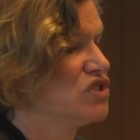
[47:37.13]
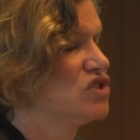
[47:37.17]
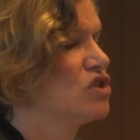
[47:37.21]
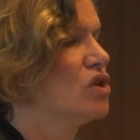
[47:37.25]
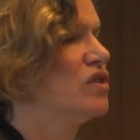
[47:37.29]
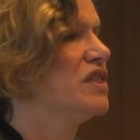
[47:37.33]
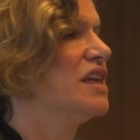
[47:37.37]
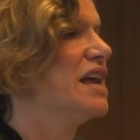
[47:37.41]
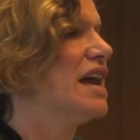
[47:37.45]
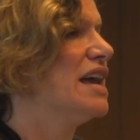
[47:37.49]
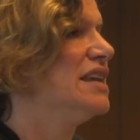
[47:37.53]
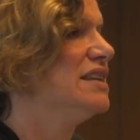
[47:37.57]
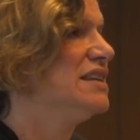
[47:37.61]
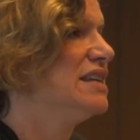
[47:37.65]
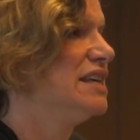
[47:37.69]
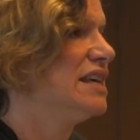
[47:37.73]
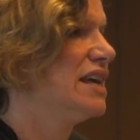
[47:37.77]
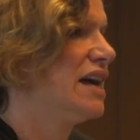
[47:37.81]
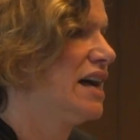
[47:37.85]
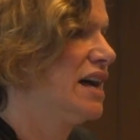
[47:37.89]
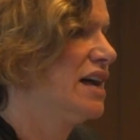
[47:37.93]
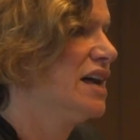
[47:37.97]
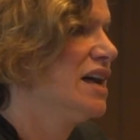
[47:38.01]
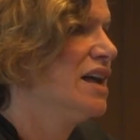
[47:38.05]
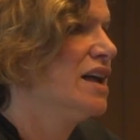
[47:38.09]
So the
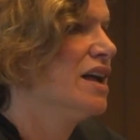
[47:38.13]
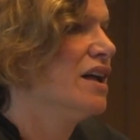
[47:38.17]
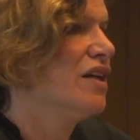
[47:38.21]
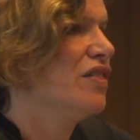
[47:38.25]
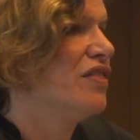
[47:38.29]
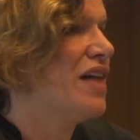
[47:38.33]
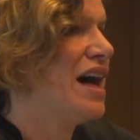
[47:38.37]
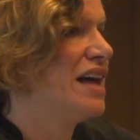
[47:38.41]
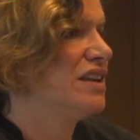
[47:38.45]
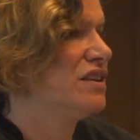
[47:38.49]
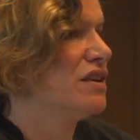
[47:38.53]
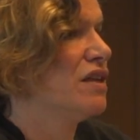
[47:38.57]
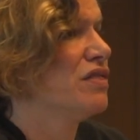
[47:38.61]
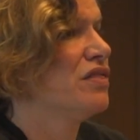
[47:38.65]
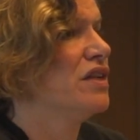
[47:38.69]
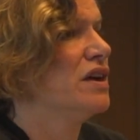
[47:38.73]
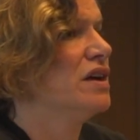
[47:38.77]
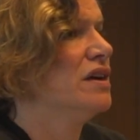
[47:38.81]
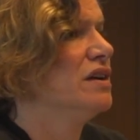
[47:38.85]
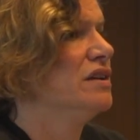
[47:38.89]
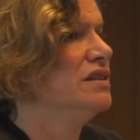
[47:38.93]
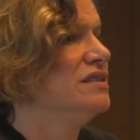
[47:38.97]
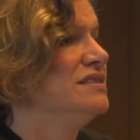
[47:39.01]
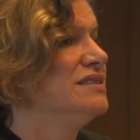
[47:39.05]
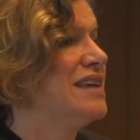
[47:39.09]
idea that
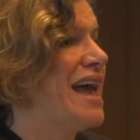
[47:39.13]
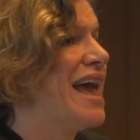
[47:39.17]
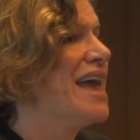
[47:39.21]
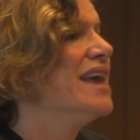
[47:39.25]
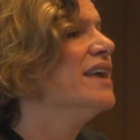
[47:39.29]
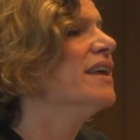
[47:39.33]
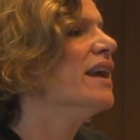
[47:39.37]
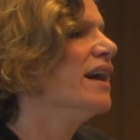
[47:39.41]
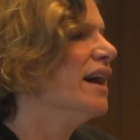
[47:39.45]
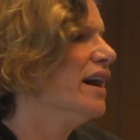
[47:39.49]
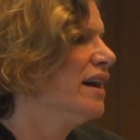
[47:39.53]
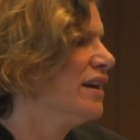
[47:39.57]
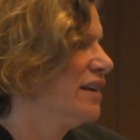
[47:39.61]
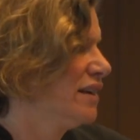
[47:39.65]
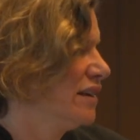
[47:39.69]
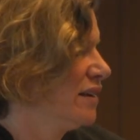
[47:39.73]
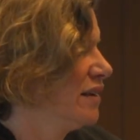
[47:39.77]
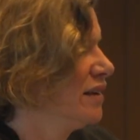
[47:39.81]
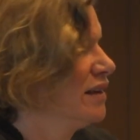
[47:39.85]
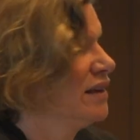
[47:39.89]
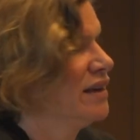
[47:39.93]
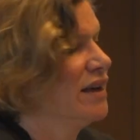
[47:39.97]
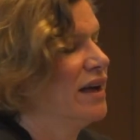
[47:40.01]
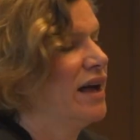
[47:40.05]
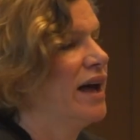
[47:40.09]
the data
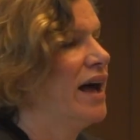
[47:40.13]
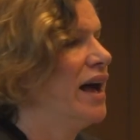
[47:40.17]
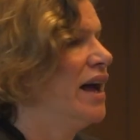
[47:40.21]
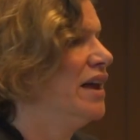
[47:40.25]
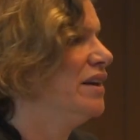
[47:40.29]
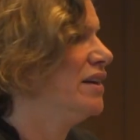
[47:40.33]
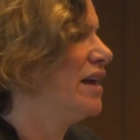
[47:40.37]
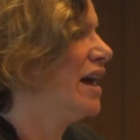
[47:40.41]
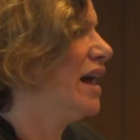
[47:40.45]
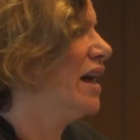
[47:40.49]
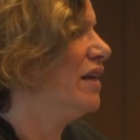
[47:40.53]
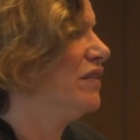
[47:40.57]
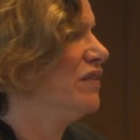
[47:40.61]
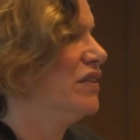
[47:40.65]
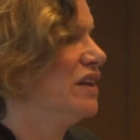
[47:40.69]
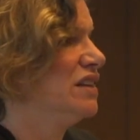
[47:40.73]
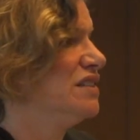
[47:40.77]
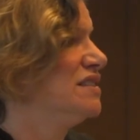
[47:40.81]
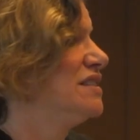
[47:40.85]
and the